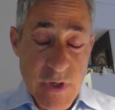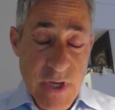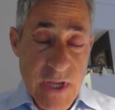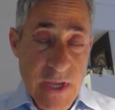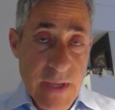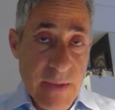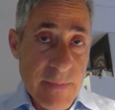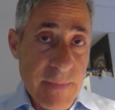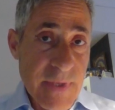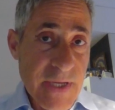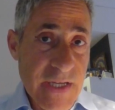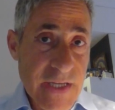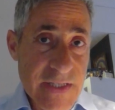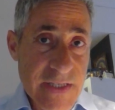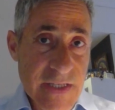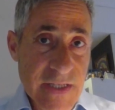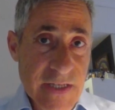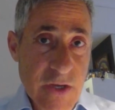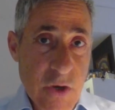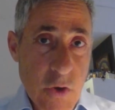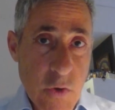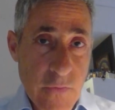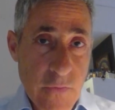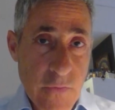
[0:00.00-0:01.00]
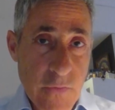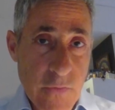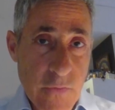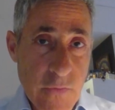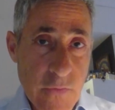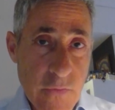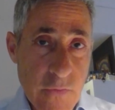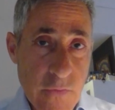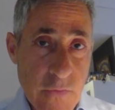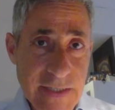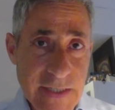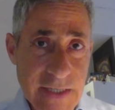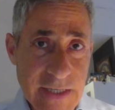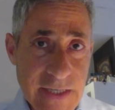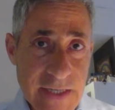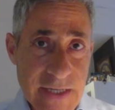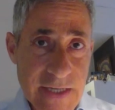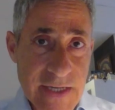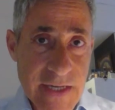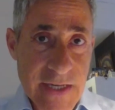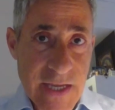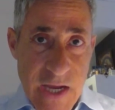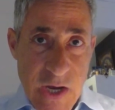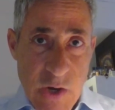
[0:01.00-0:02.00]
Because in COVID-19,
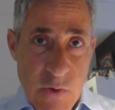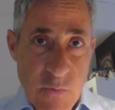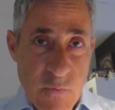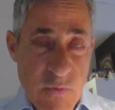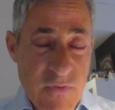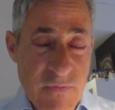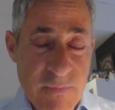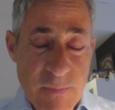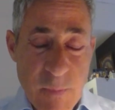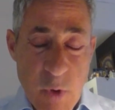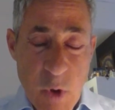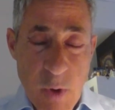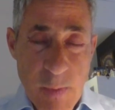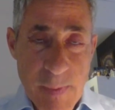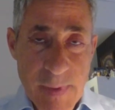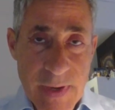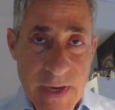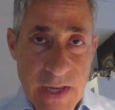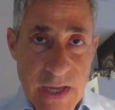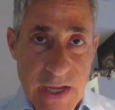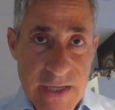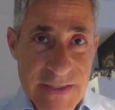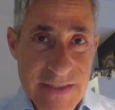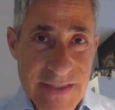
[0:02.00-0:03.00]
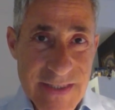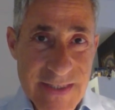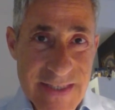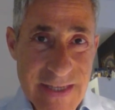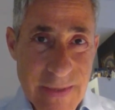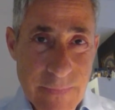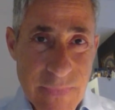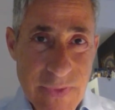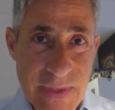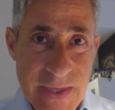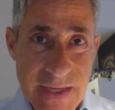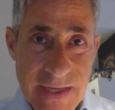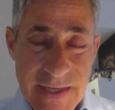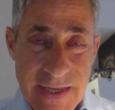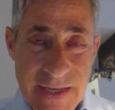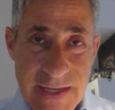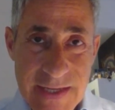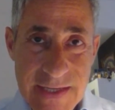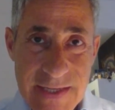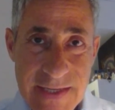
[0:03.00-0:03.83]
we've mobilized something like